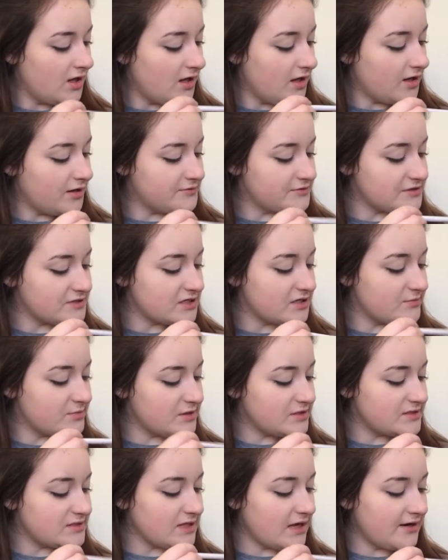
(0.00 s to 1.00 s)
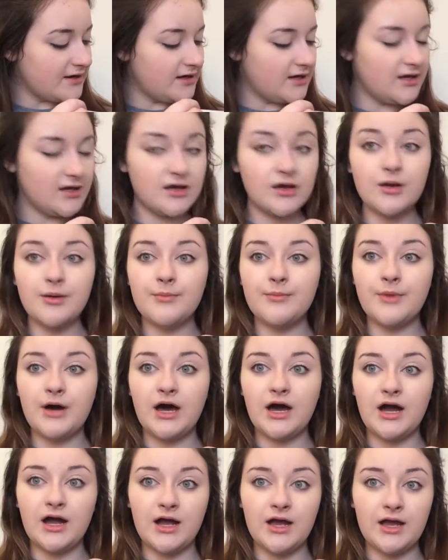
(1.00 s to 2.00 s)
and I'm just going to be setting
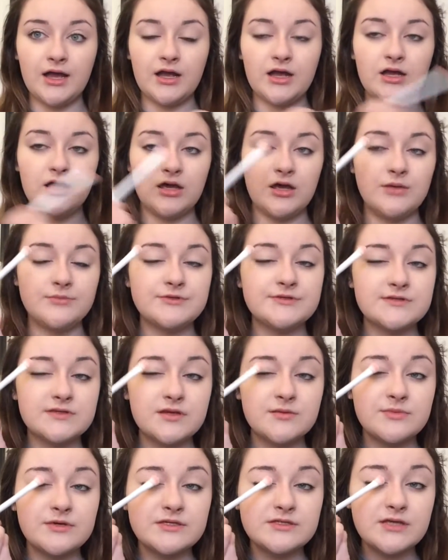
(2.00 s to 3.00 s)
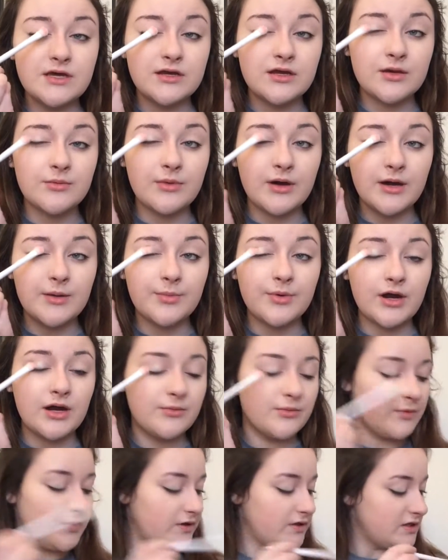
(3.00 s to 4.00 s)
my
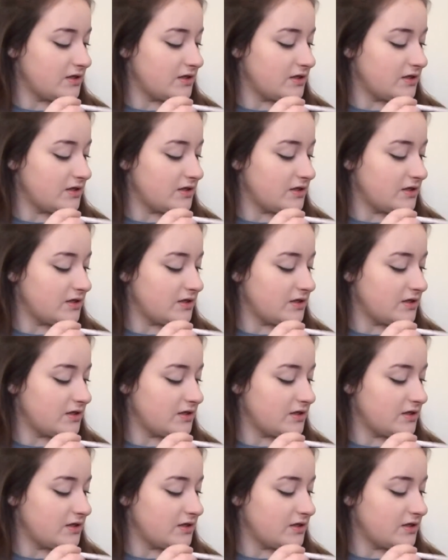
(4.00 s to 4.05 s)
primer with